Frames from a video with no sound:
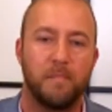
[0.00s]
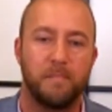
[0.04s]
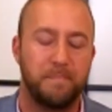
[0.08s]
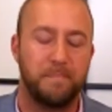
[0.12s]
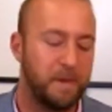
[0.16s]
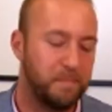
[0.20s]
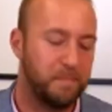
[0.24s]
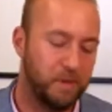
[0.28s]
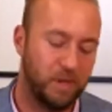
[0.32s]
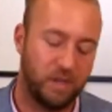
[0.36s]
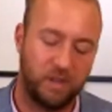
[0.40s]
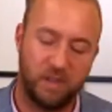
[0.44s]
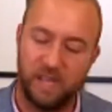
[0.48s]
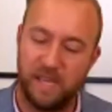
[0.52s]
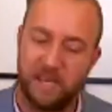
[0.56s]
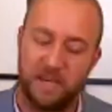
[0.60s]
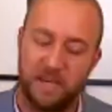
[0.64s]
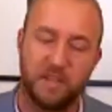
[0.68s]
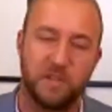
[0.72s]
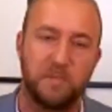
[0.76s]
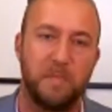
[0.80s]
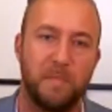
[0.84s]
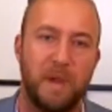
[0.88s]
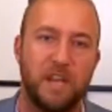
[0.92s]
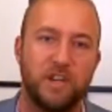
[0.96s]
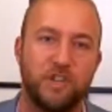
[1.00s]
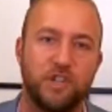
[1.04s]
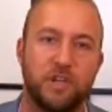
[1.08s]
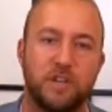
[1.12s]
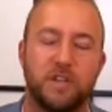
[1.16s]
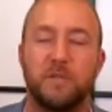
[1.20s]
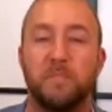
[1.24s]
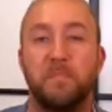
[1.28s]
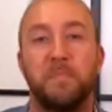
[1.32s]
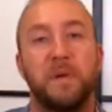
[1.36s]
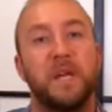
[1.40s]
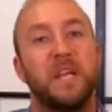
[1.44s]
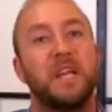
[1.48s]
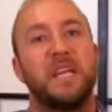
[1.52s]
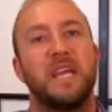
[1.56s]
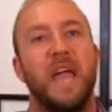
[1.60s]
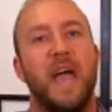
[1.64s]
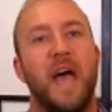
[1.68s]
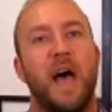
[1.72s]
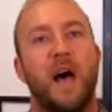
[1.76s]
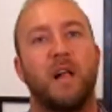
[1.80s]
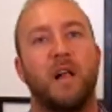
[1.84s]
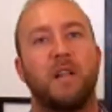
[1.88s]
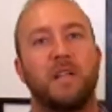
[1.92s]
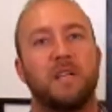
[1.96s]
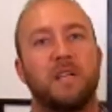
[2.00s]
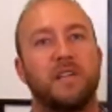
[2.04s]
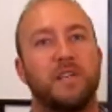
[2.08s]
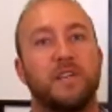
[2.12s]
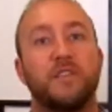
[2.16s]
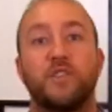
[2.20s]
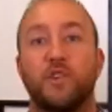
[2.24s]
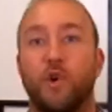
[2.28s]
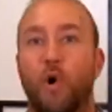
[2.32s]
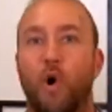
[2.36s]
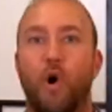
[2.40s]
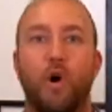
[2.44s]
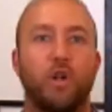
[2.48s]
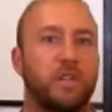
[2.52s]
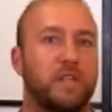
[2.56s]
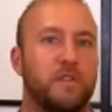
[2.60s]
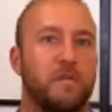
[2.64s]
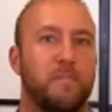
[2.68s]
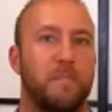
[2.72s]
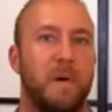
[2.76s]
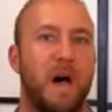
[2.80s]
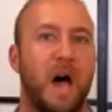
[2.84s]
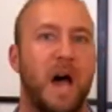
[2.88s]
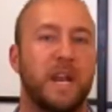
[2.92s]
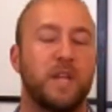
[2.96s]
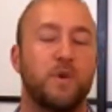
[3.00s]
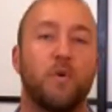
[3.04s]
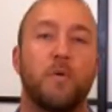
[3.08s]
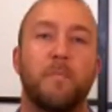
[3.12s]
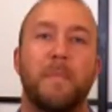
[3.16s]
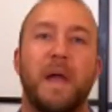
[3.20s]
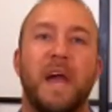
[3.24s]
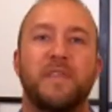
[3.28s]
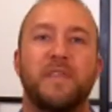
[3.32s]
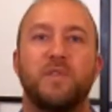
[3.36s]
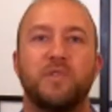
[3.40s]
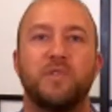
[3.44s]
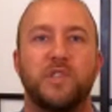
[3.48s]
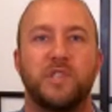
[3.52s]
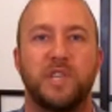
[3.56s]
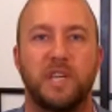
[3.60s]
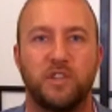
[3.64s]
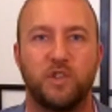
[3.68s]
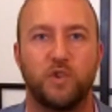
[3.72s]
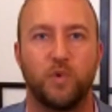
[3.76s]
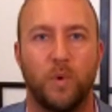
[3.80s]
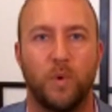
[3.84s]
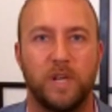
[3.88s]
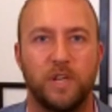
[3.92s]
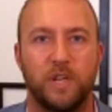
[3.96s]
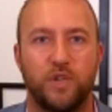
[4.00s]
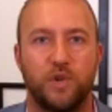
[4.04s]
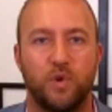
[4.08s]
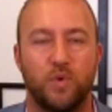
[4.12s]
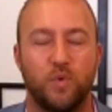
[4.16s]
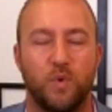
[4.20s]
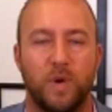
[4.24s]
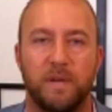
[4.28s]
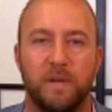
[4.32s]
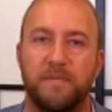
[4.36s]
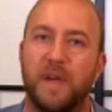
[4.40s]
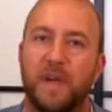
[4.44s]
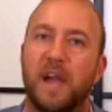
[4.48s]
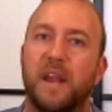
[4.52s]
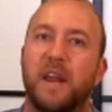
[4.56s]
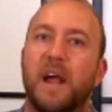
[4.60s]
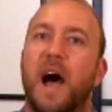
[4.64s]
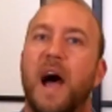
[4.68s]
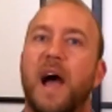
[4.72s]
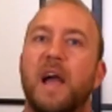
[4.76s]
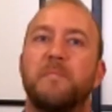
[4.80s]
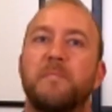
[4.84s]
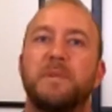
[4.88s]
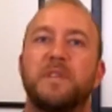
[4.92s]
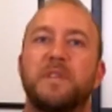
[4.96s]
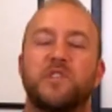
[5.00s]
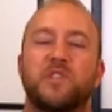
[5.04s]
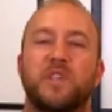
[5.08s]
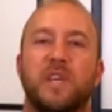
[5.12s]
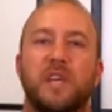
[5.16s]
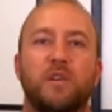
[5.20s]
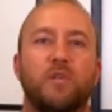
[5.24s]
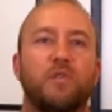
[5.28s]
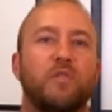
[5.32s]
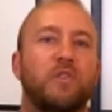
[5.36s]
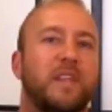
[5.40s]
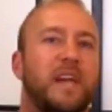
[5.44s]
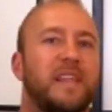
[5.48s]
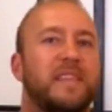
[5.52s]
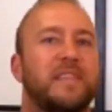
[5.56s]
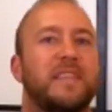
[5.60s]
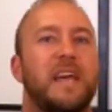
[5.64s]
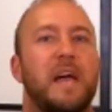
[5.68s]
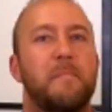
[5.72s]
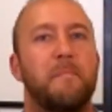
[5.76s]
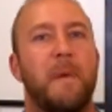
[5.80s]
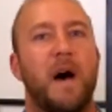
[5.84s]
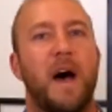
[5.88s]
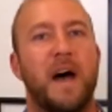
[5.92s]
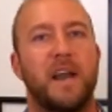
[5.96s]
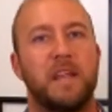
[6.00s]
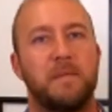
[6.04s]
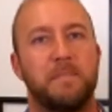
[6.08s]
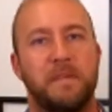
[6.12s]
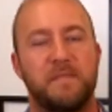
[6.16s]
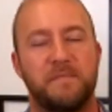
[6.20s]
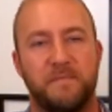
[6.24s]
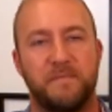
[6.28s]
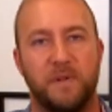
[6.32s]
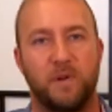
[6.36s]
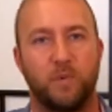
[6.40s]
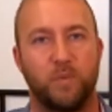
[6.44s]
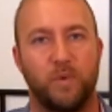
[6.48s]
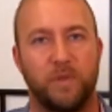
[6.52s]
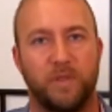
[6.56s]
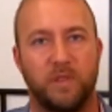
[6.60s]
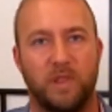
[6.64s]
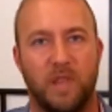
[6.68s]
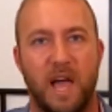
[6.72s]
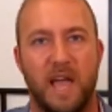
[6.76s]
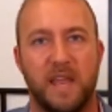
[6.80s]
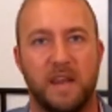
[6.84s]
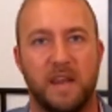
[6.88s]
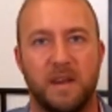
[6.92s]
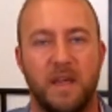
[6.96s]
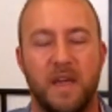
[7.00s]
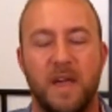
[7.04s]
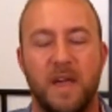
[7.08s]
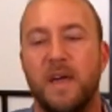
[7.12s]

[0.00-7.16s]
Biblically, it is mentioned pineal, it is called in the body, where Matthew 6:22, if thine eye be single, let thy body be filled with light.